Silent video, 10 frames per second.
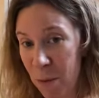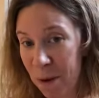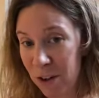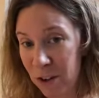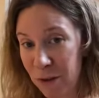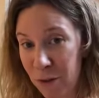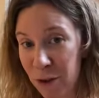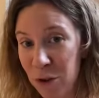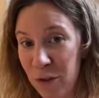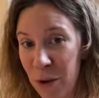the person in
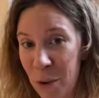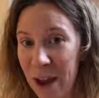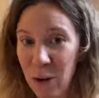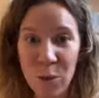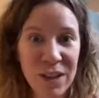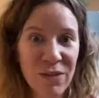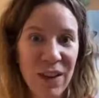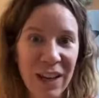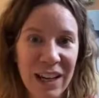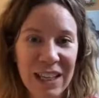front of you and always
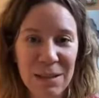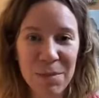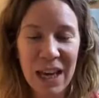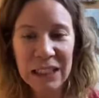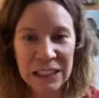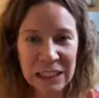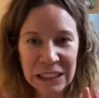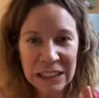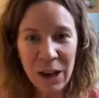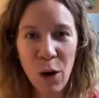feel a little bit
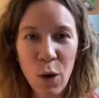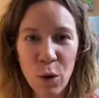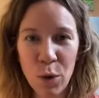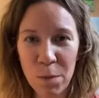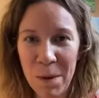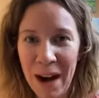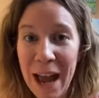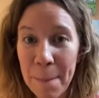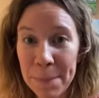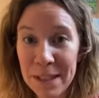awkward,
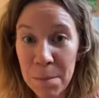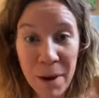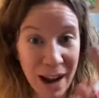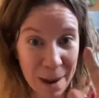perhaps.